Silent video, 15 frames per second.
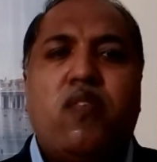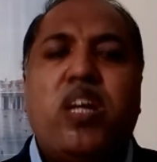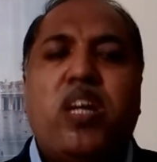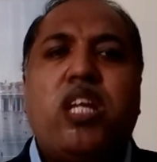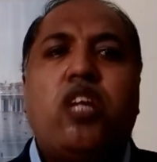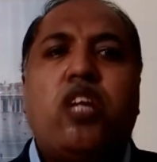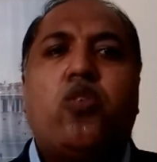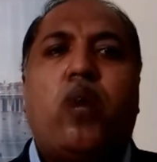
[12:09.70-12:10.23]

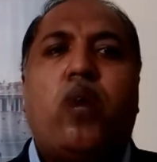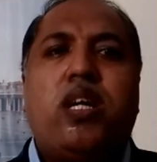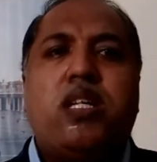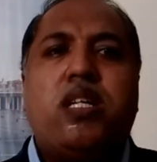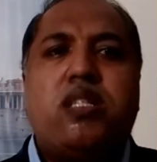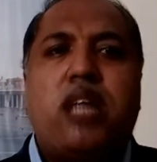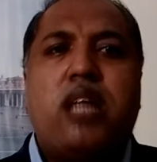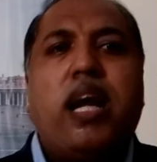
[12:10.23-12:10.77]
We need to
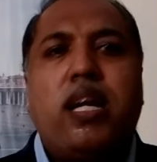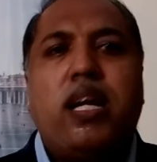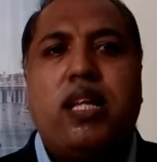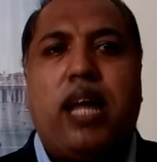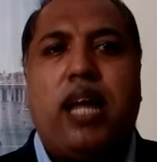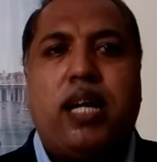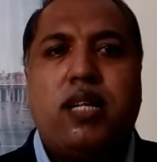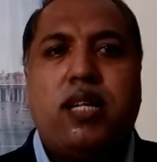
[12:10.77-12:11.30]

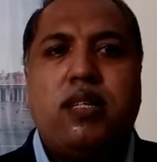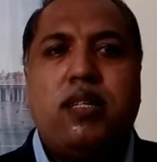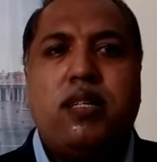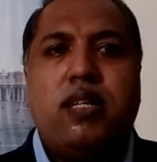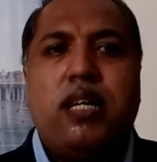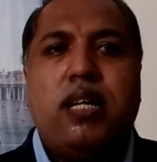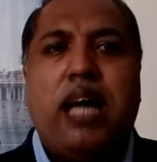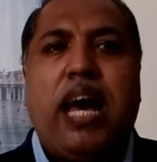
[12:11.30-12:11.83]
understand that,
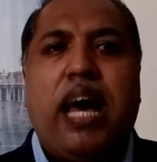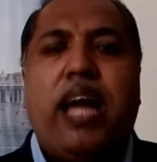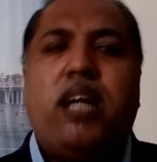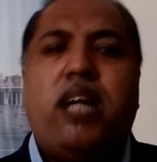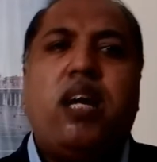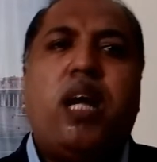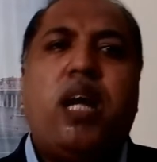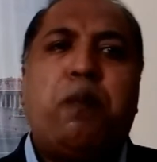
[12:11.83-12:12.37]

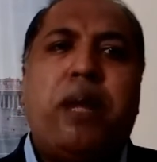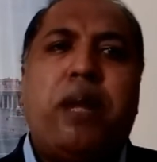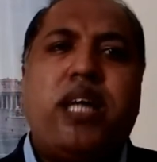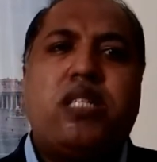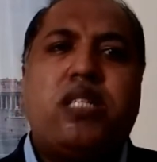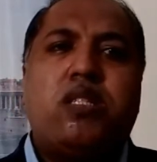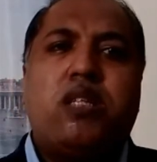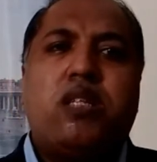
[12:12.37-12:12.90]
and it
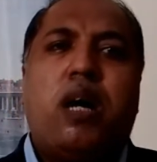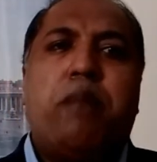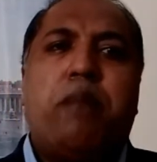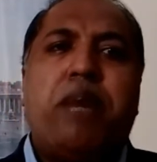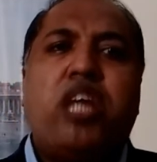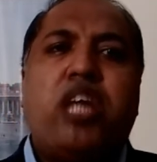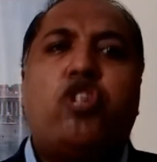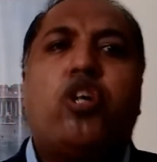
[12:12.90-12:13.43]
plays
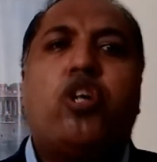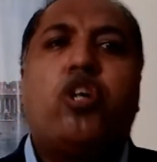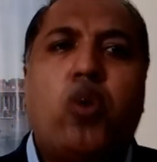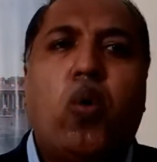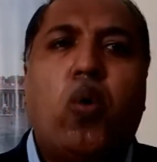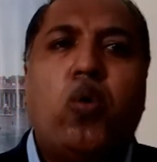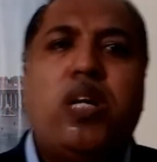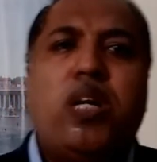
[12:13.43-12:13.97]
a major
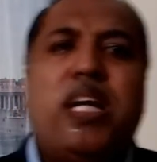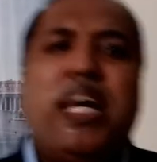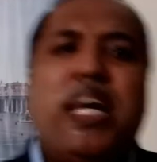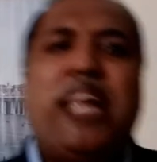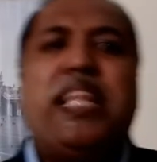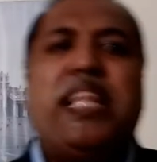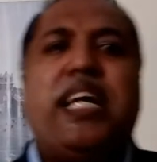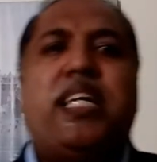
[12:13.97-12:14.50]
role
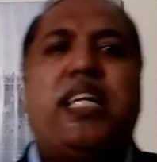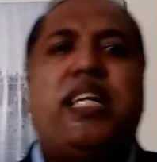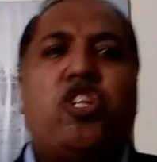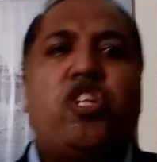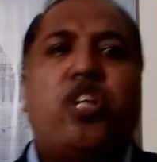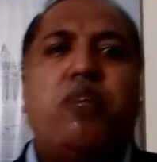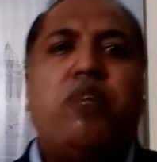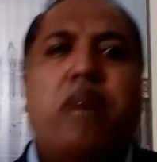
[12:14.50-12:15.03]
in their
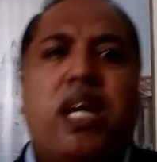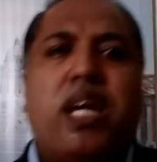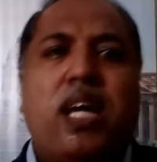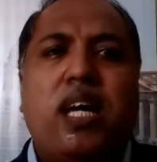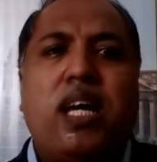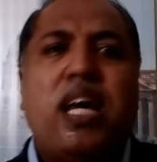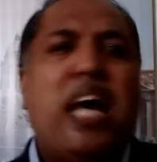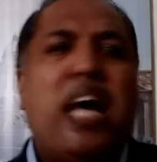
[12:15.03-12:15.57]
decision
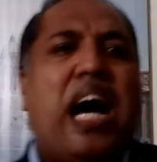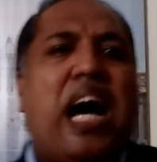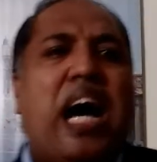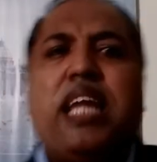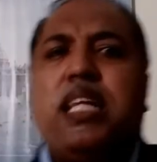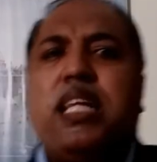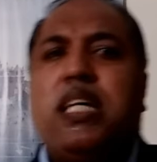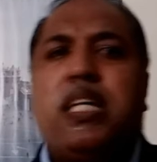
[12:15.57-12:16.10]
making.
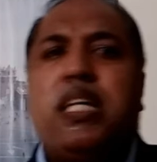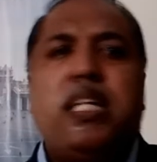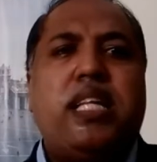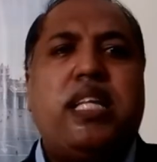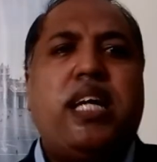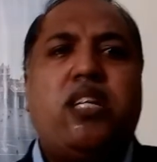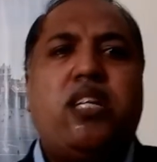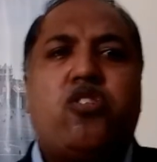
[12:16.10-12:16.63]
Either
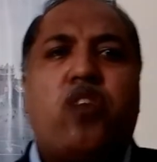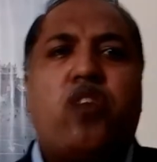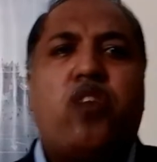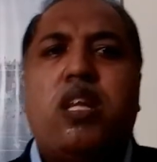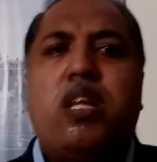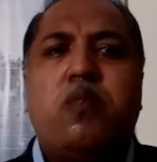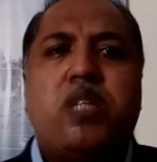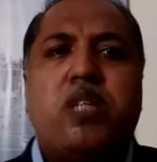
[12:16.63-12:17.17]
they
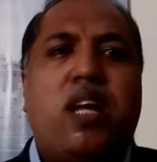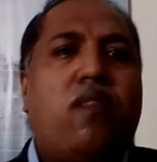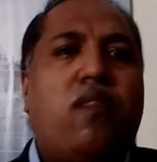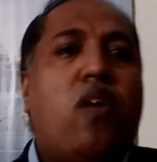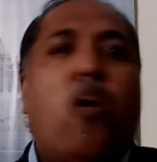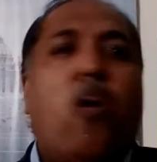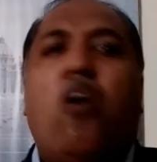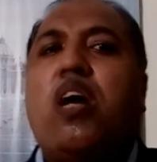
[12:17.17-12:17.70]
destroy
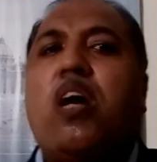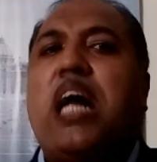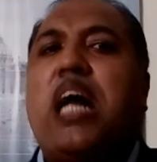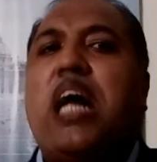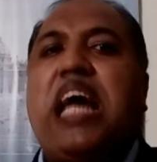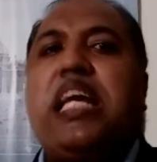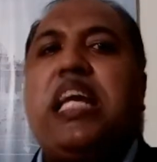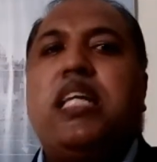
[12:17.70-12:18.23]
themselves, or
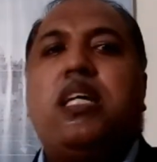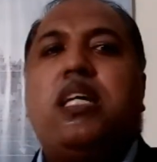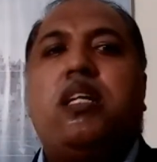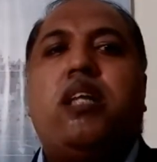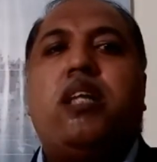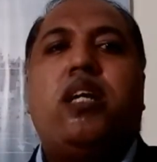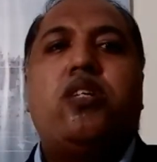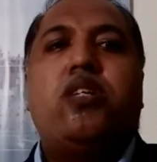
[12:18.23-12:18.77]

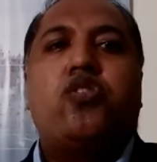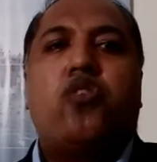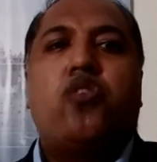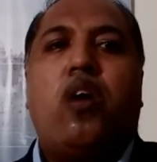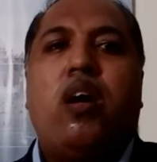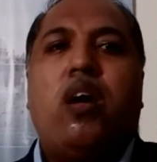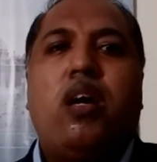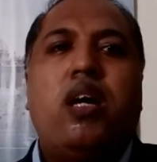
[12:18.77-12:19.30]
either they
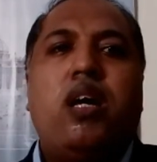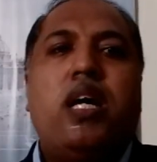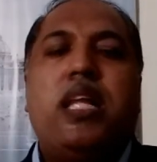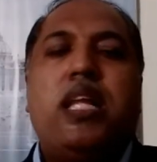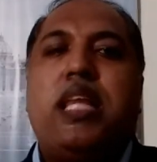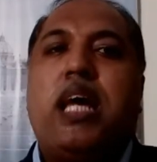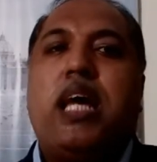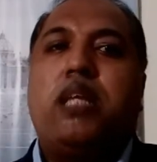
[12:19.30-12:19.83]
destroy
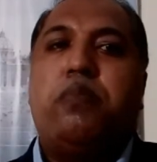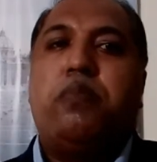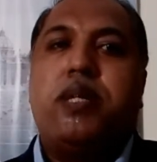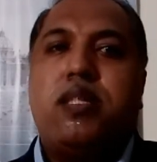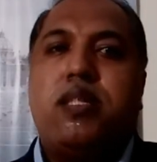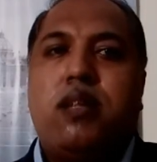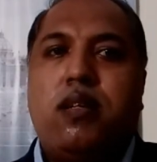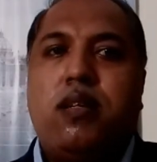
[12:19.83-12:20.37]
the other
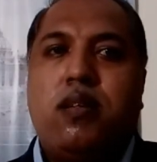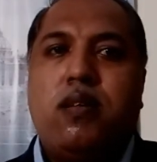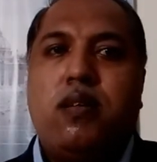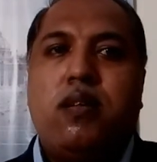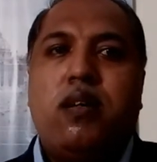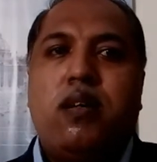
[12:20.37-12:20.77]
person,